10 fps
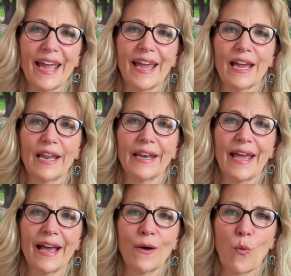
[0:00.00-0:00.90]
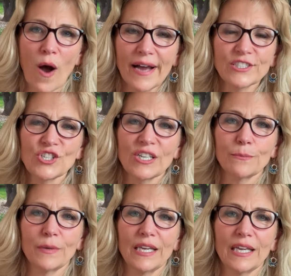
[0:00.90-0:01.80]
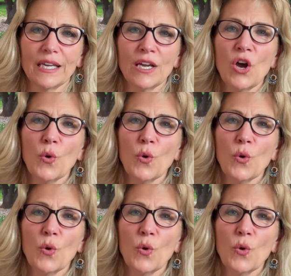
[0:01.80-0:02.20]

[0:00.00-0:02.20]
and watching me